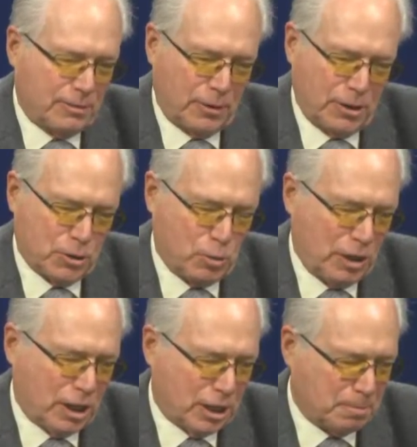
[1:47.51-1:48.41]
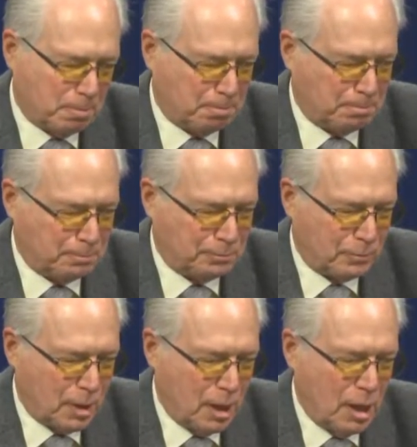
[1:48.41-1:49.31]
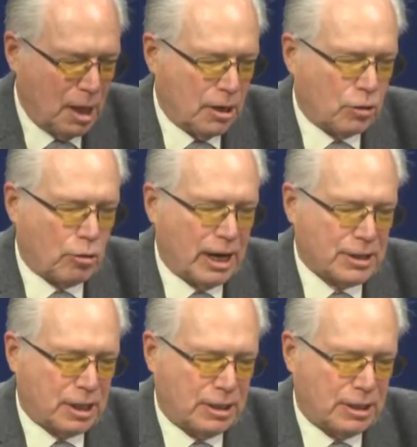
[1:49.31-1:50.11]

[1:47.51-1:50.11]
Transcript: for this week. Transit